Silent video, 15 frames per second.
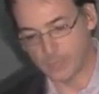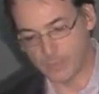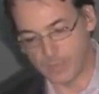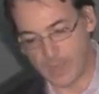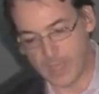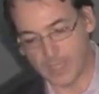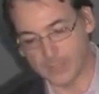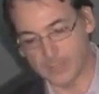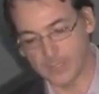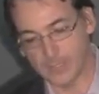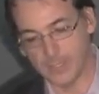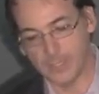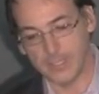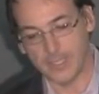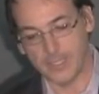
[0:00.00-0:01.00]
What is
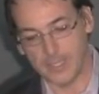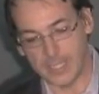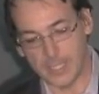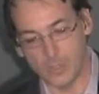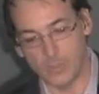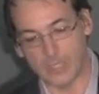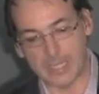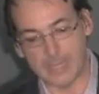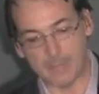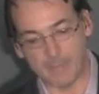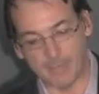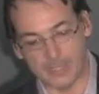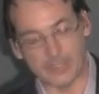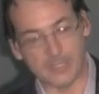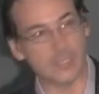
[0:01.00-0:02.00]
important is to provide
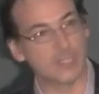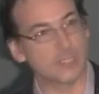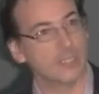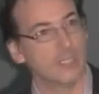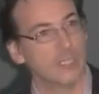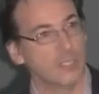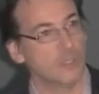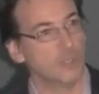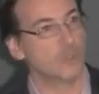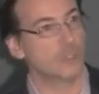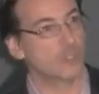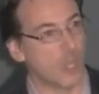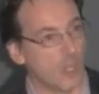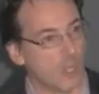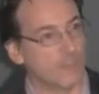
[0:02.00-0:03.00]
new
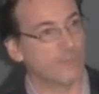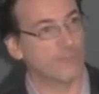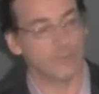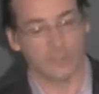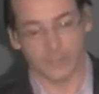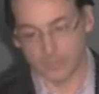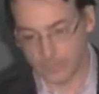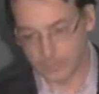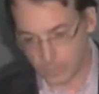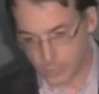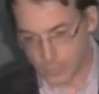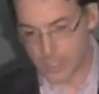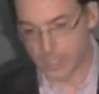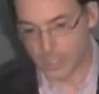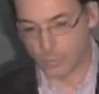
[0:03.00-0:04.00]
capabilities to
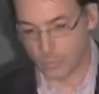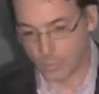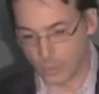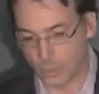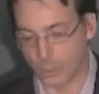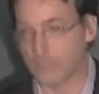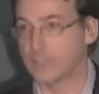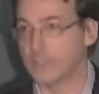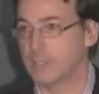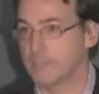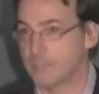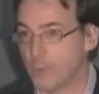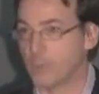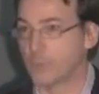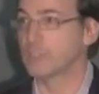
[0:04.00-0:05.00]
solve
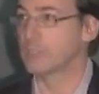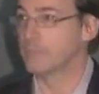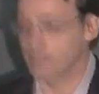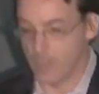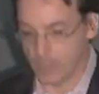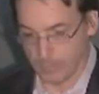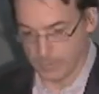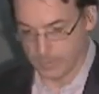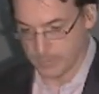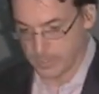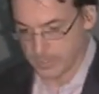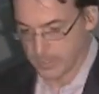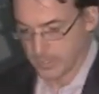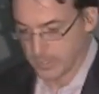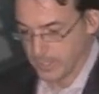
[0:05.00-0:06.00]
real-world
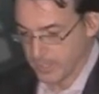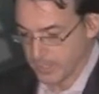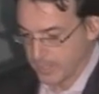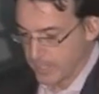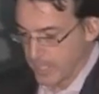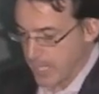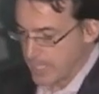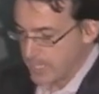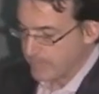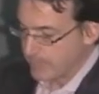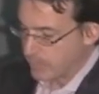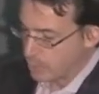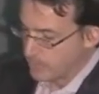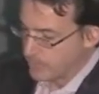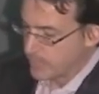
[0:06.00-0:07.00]
important
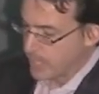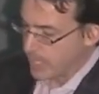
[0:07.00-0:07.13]
problems.